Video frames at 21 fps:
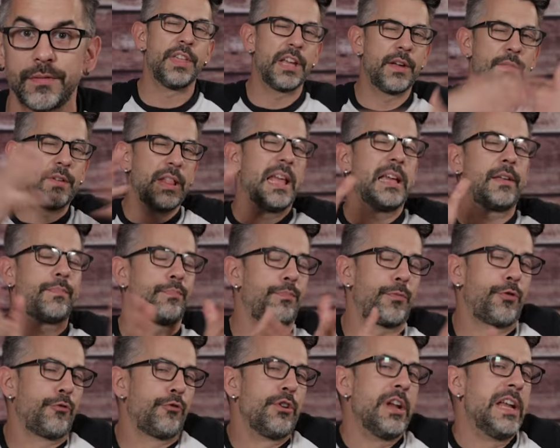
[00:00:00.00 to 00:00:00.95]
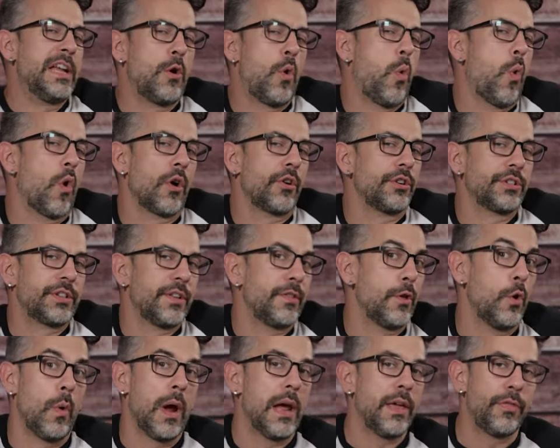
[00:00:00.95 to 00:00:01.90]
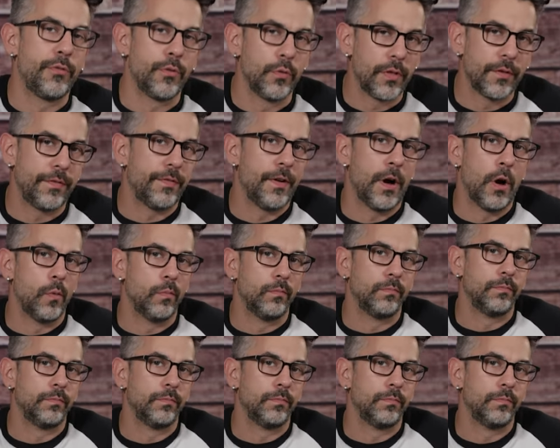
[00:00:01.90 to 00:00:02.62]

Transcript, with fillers: Think of it like three quarters of the way through the phone.